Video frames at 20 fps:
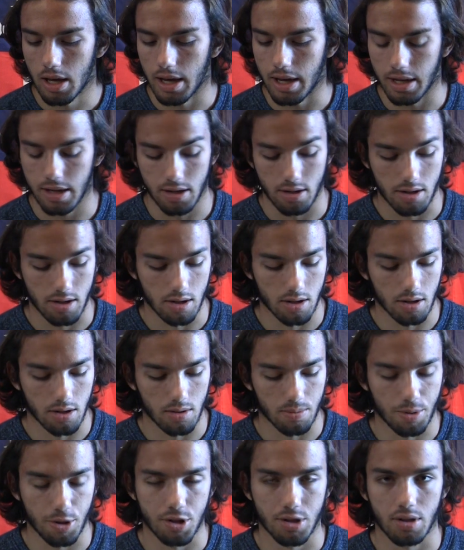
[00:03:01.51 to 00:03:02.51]
And
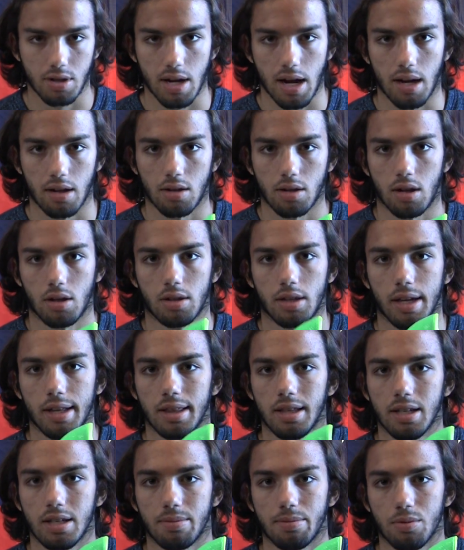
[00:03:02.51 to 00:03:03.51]
personally, I'll take
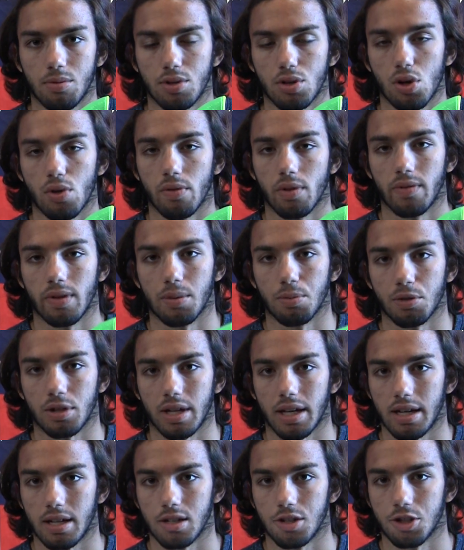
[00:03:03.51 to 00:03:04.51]
these boots over the Vapor
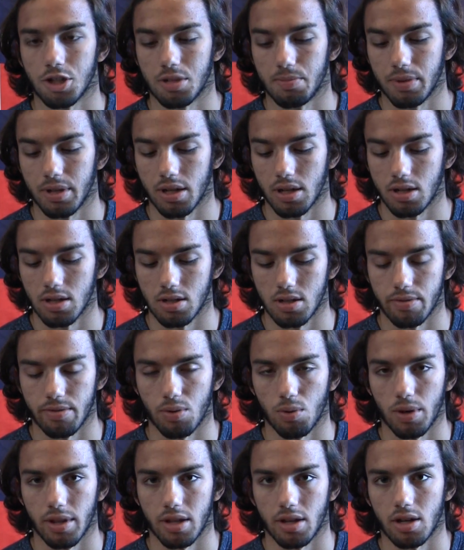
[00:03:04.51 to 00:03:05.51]
10 just because of the
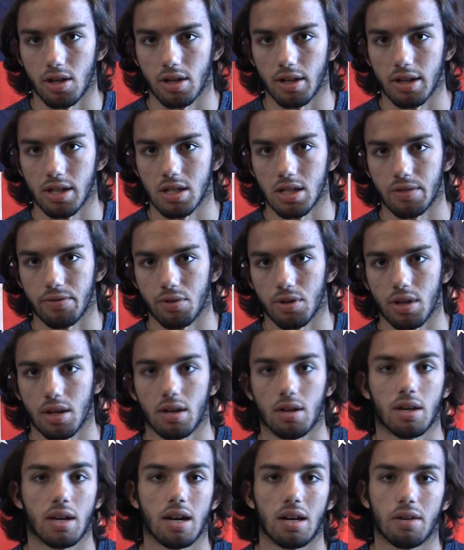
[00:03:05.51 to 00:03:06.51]
way the tongue is.
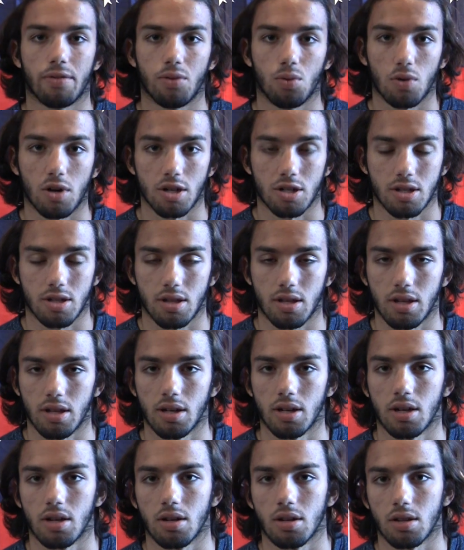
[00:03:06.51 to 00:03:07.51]
If you watch
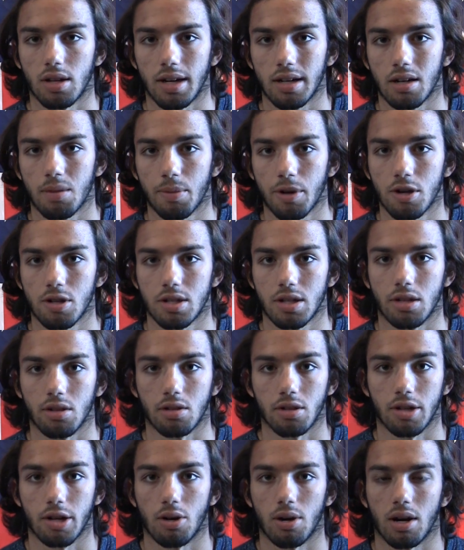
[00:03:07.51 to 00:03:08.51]
the line comparison,
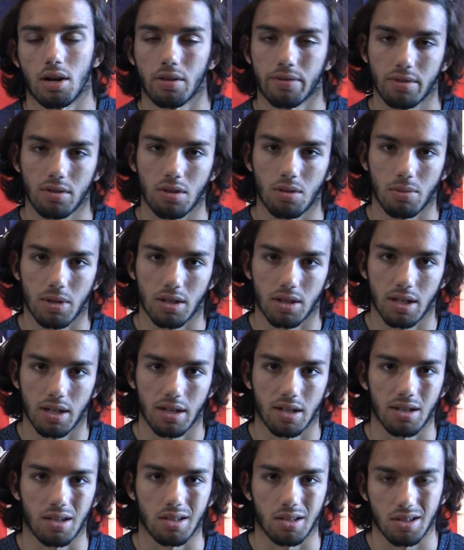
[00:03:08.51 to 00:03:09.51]
you'll know how I feel about that
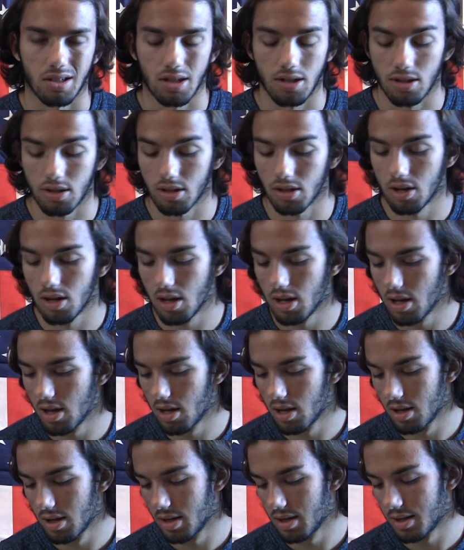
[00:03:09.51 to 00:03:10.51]
connected tongue,
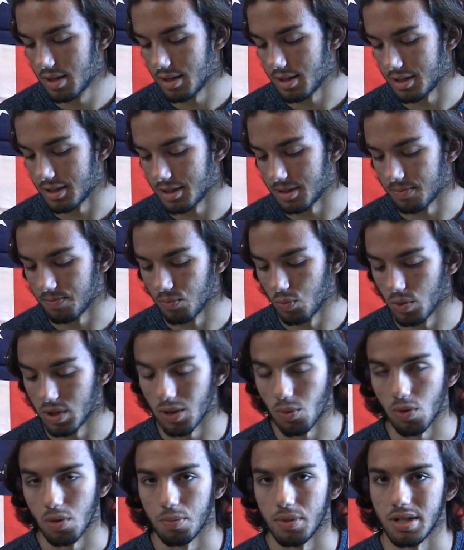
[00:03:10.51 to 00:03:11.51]

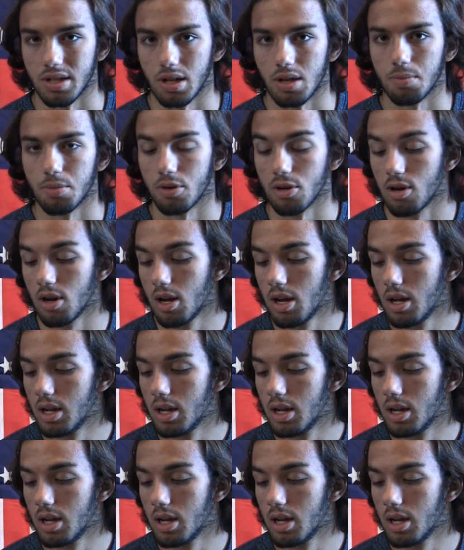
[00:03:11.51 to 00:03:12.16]
the one-piece upper.